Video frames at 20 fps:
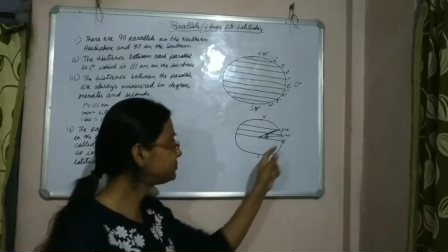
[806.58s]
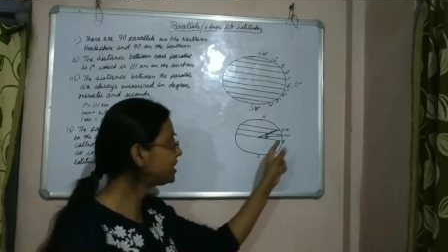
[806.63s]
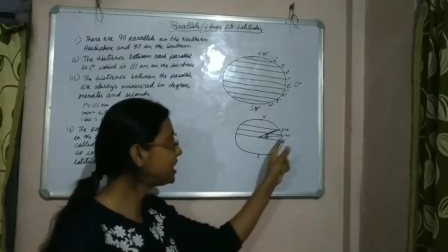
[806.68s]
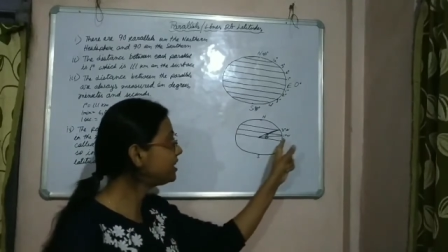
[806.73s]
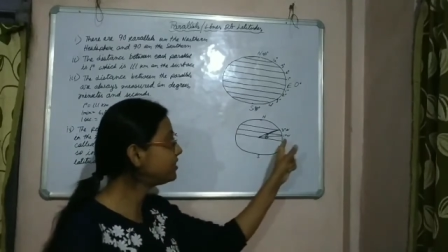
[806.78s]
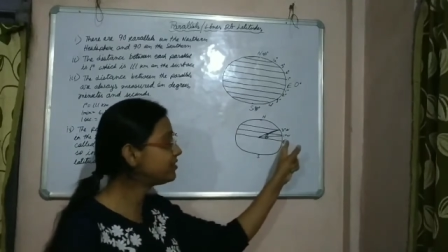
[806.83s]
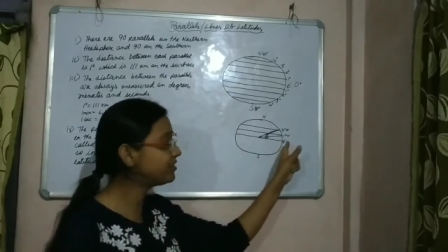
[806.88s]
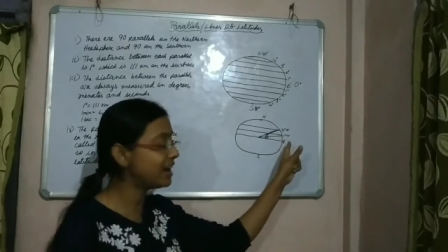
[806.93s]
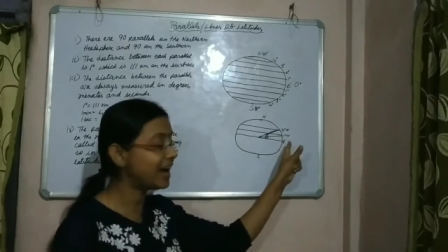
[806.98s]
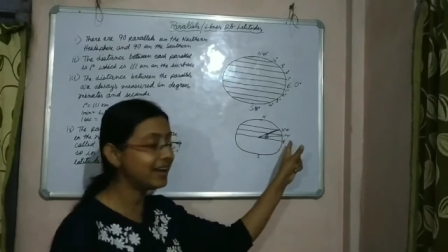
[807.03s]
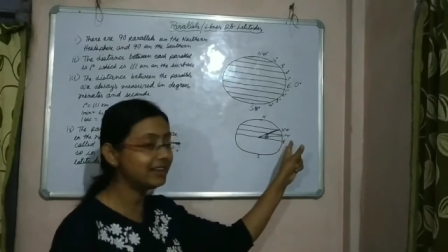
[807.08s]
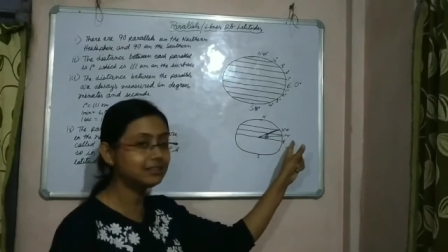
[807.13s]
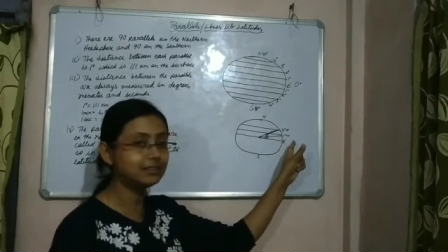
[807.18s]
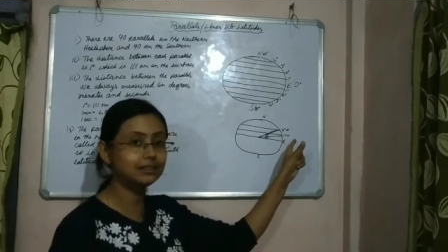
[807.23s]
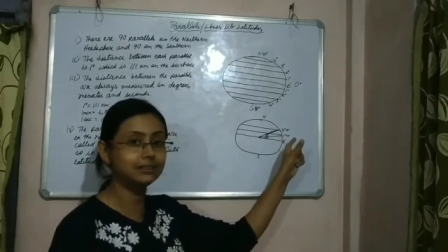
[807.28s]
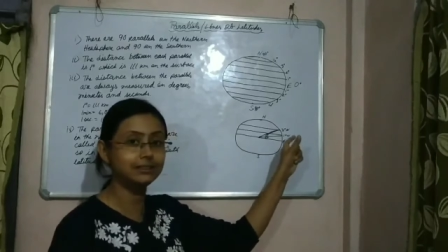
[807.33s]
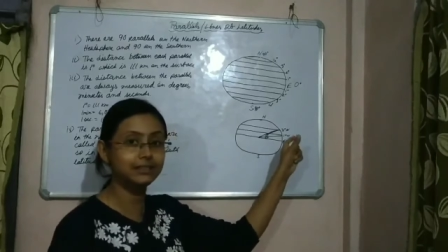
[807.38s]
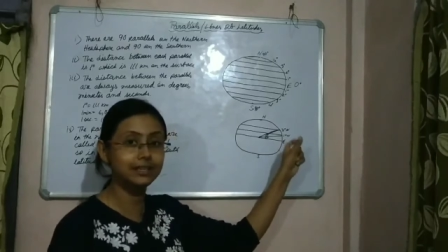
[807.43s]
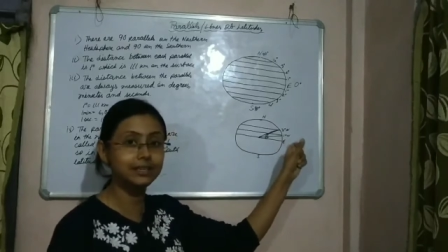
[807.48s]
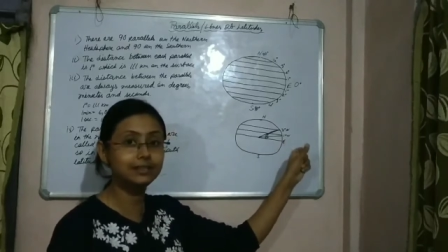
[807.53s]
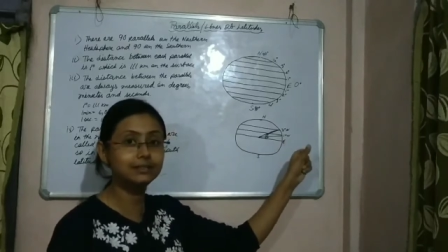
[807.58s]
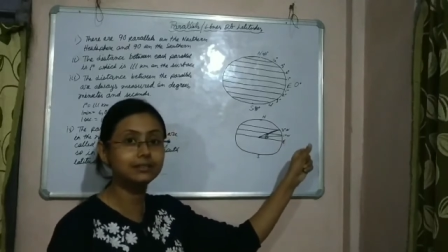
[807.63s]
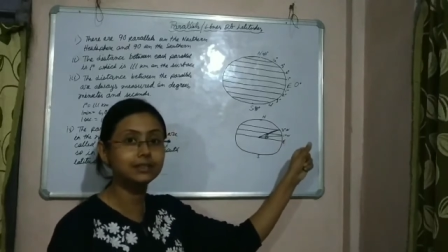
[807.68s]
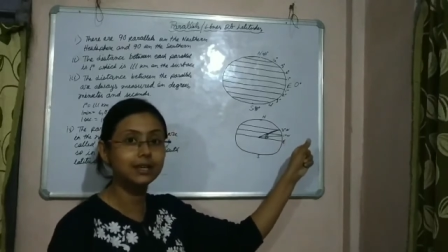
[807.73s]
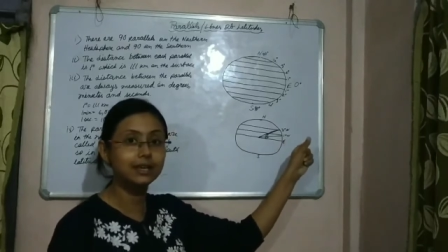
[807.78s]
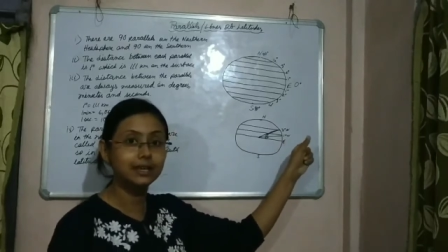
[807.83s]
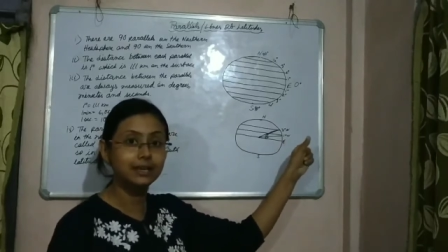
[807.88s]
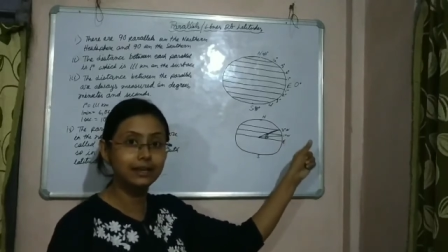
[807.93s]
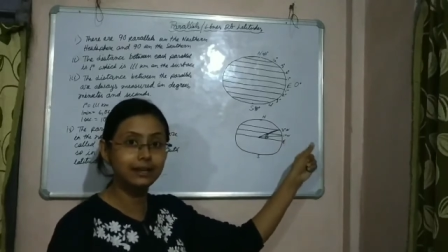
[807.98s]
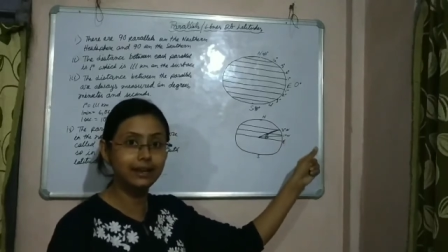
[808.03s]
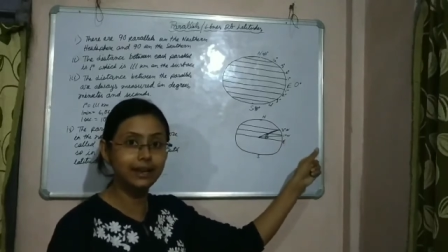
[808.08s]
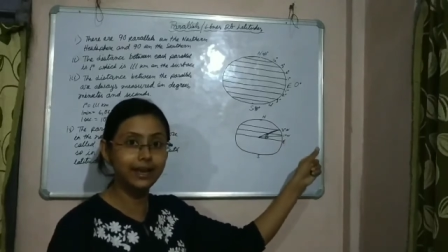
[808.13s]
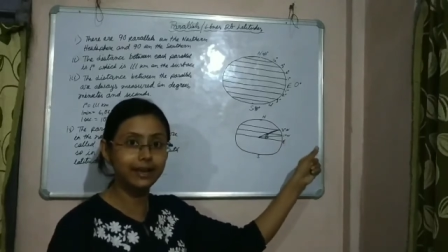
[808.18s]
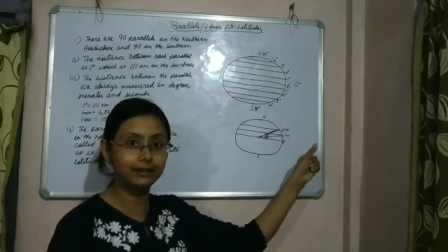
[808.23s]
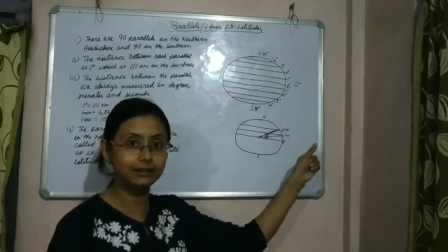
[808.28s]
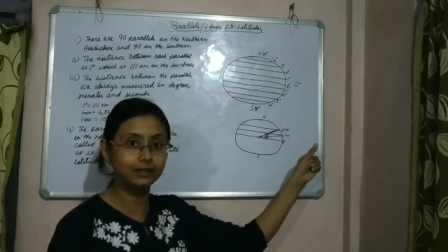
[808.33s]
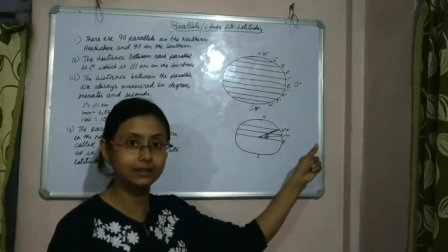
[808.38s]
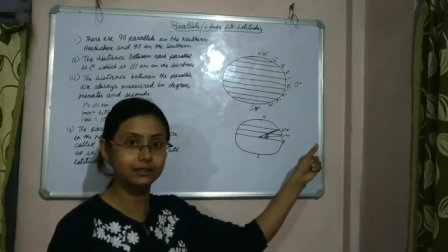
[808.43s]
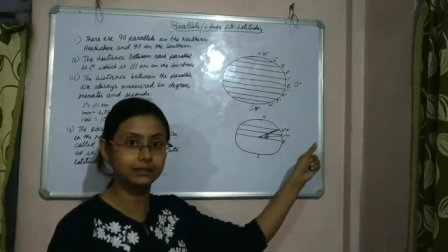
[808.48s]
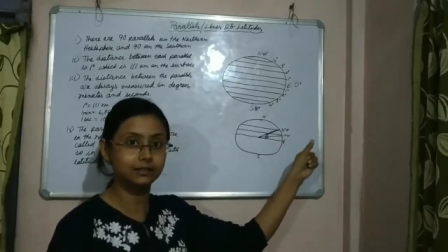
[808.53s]
write these
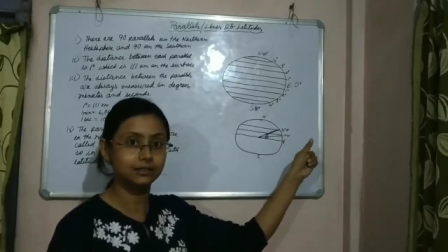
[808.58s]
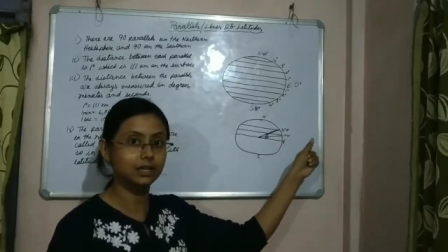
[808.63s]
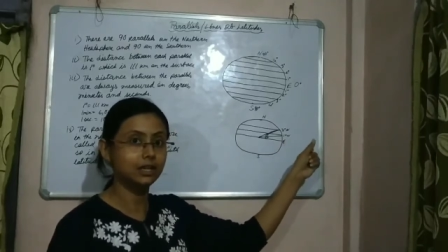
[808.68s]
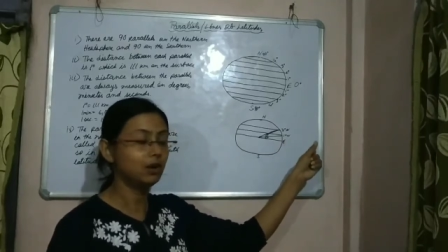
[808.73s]
letters,